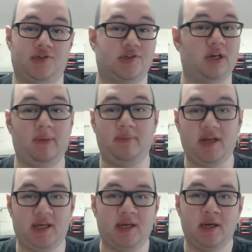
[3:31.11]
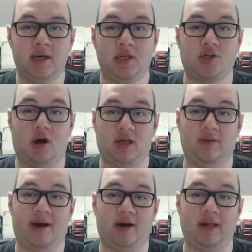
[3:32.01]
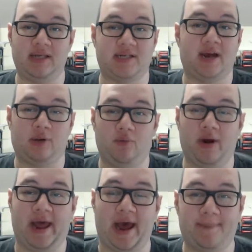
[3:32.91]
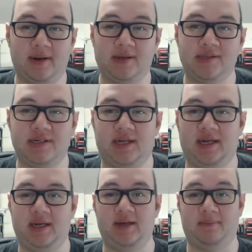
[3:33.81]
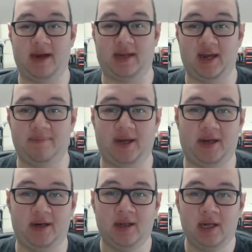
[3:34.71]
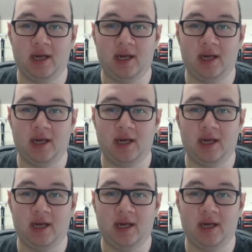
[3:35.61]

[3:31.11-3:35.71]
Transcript: Is just going to be me talking about exactly what happened in my campaign,